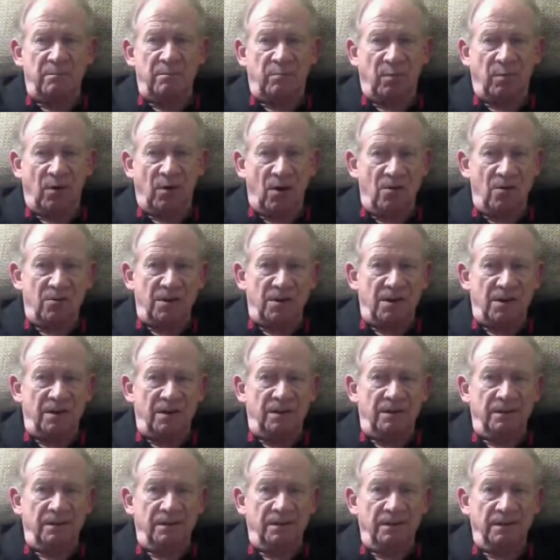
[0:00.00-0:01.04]

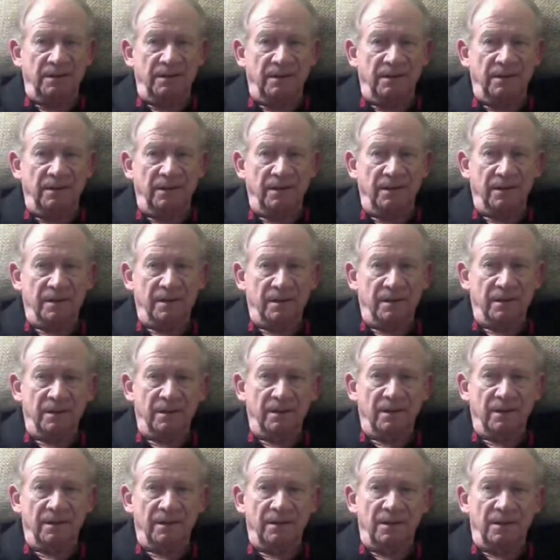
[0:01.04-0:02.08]
broken,
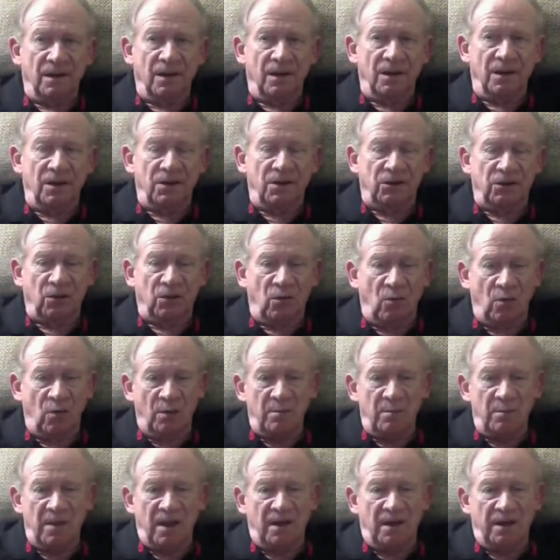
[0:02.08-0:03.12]
they're going to
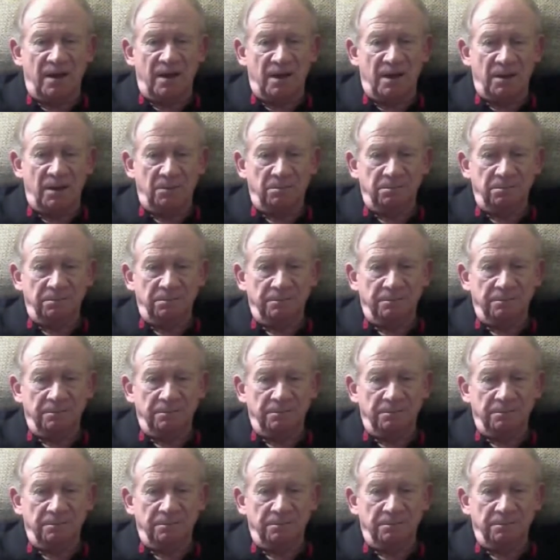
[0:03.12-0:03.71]
torment him.